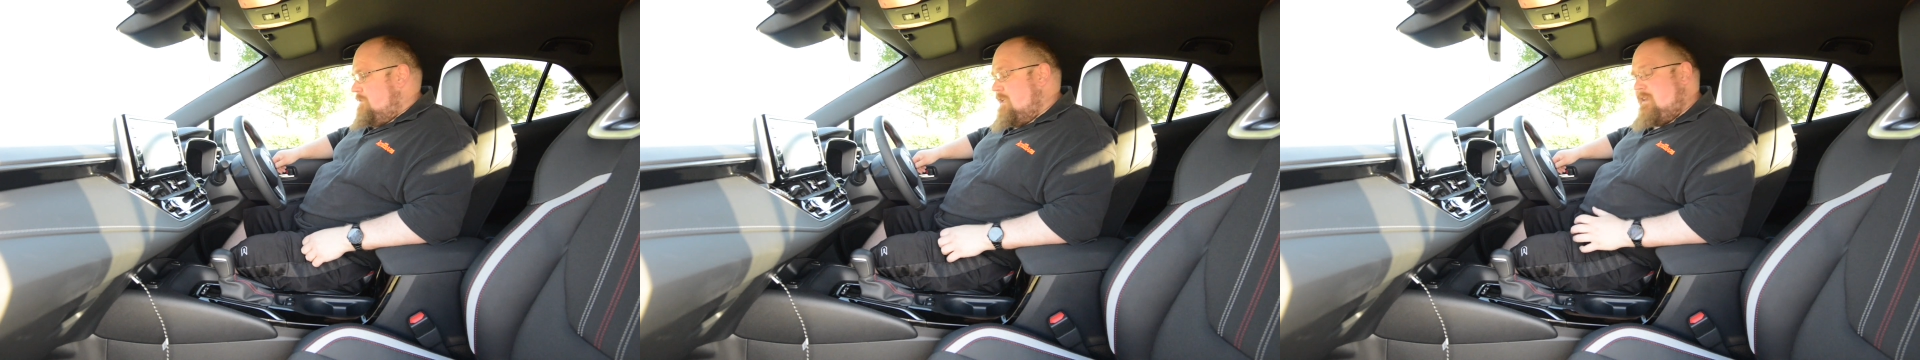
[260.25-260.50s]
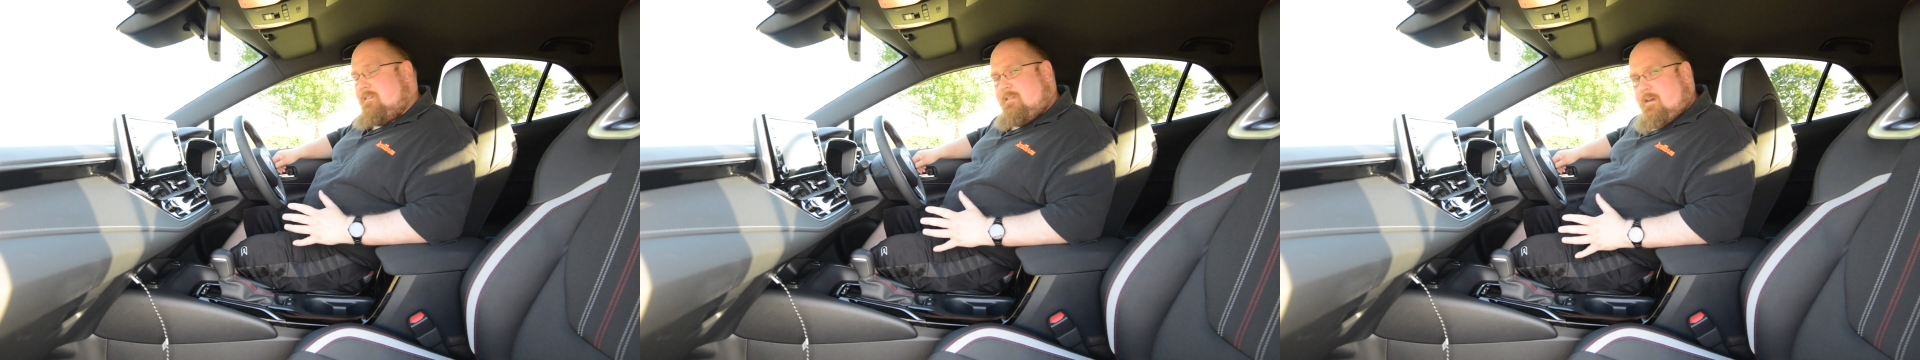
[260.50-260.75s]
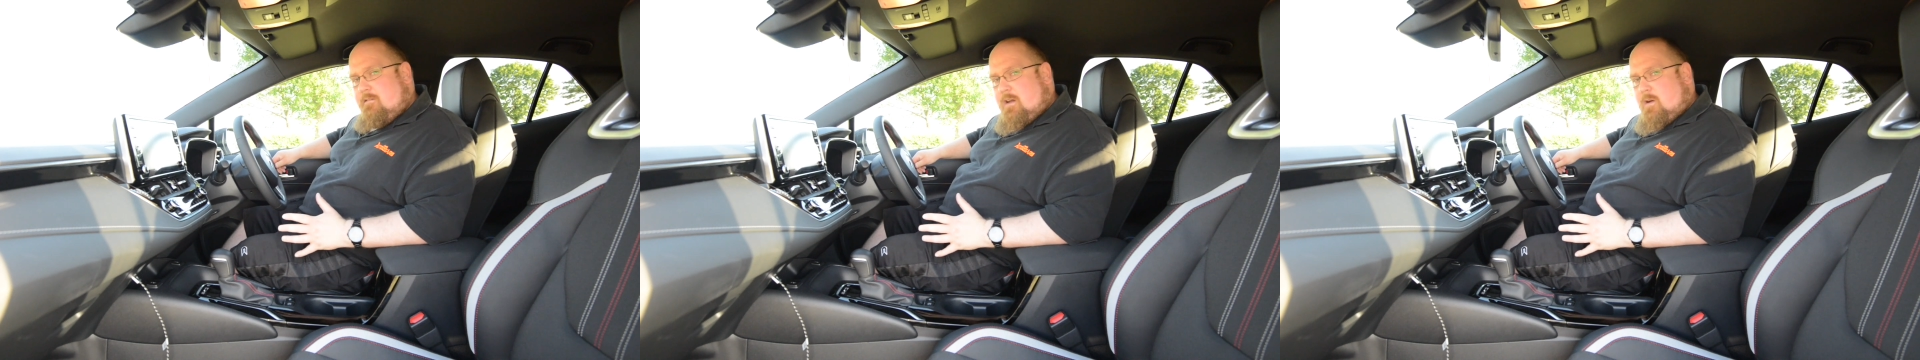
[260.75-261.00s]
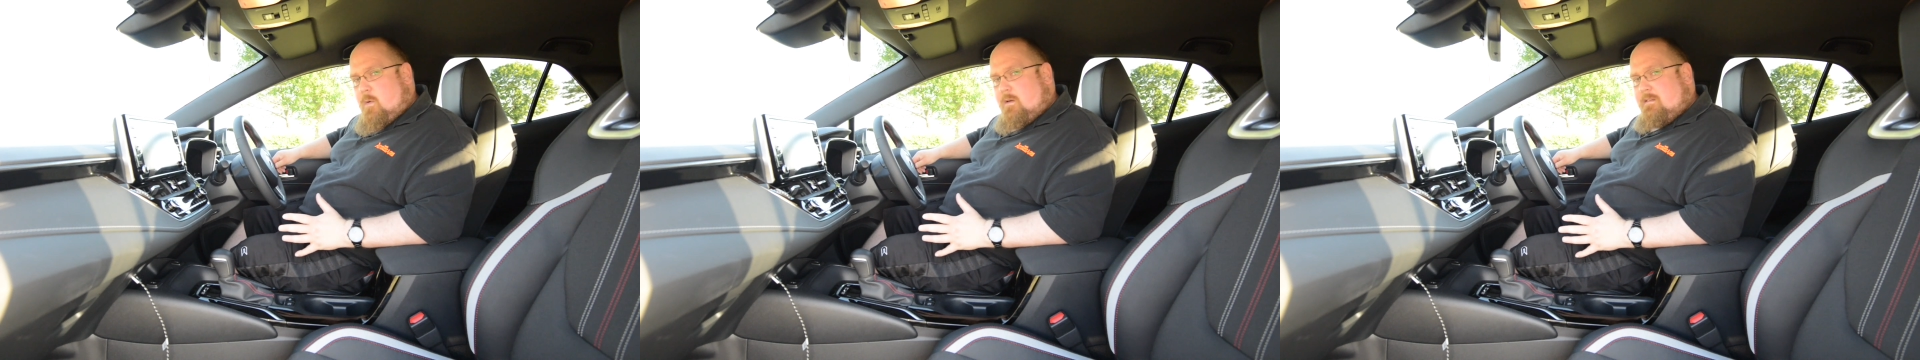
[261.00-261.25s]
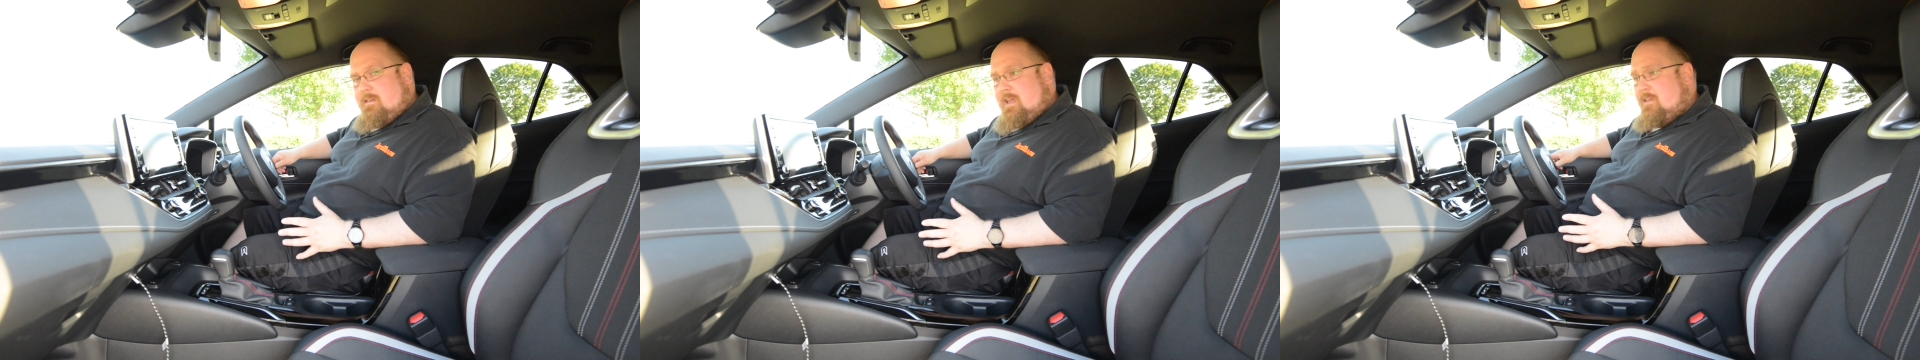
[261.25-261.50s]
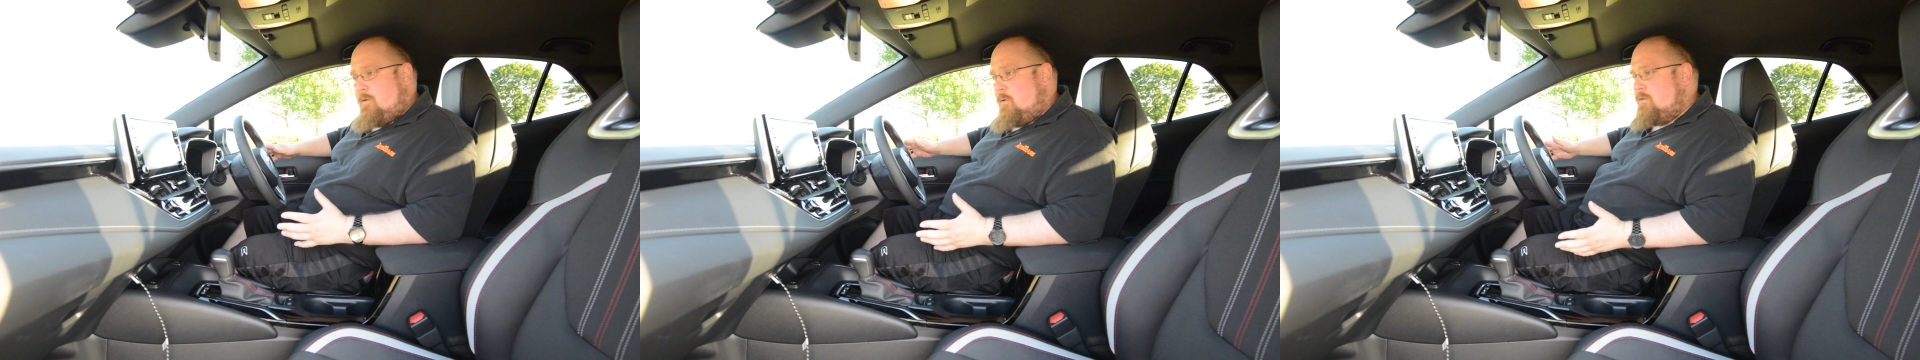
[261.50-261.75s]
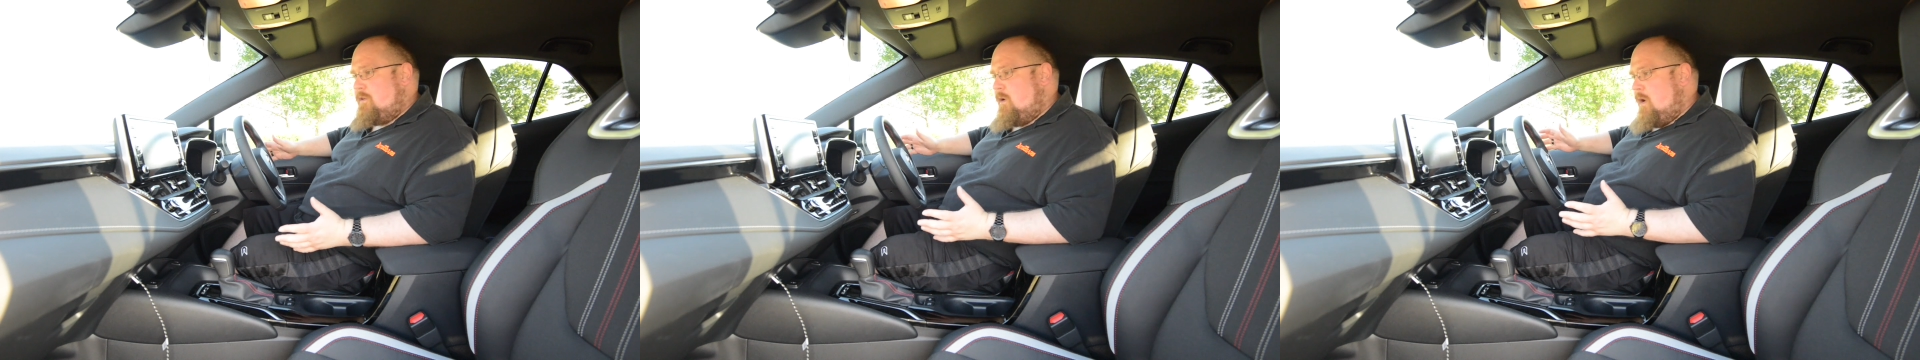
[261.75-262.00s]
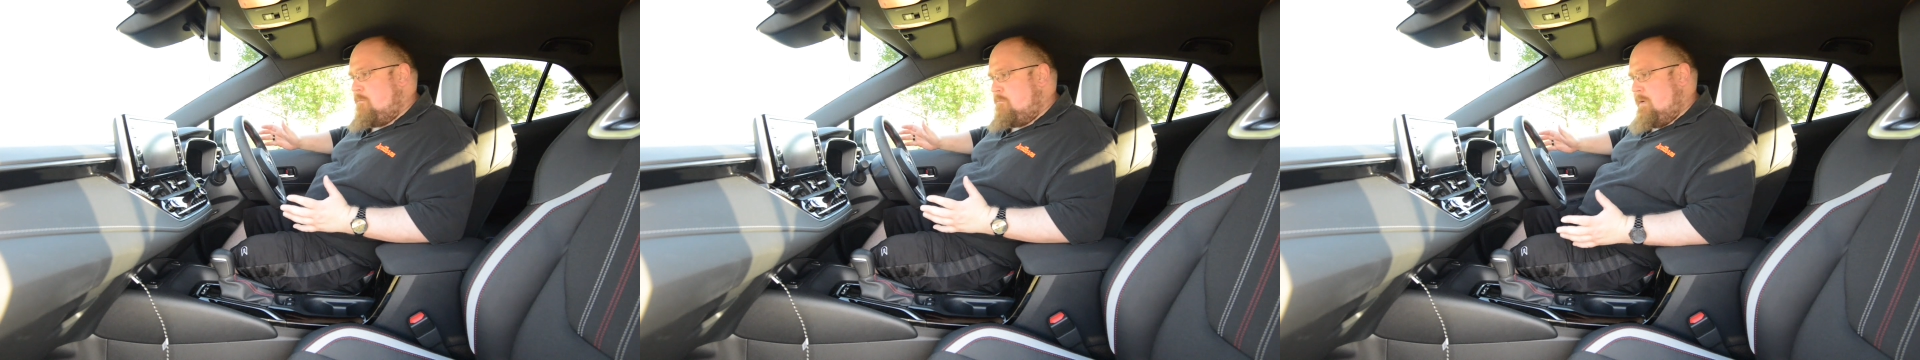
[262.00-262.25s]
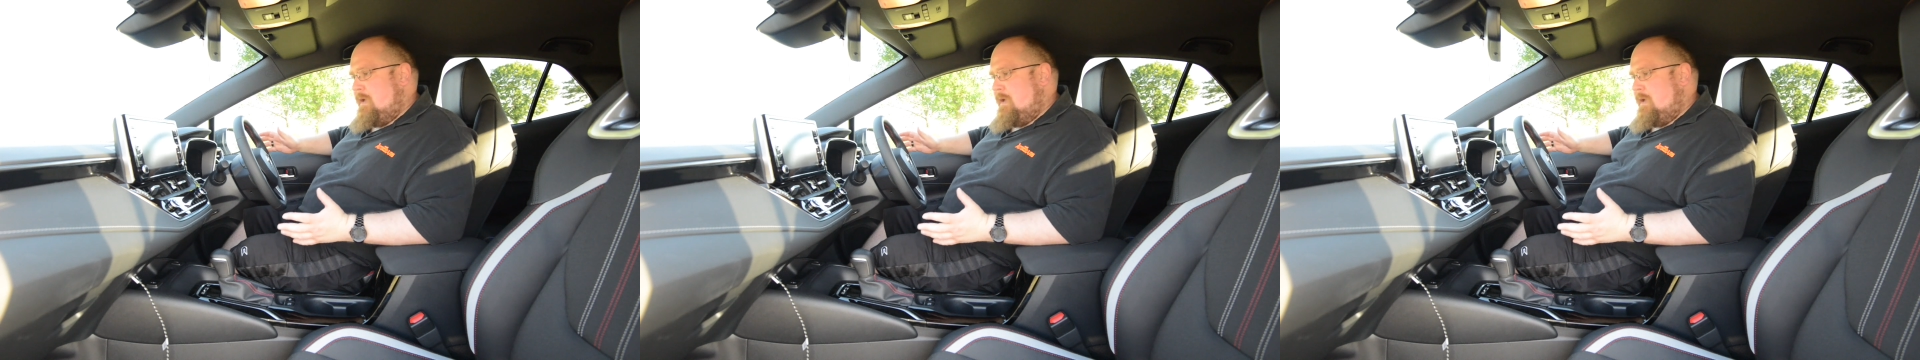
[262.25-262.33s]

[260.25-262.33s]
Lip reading: Then interior quality is also a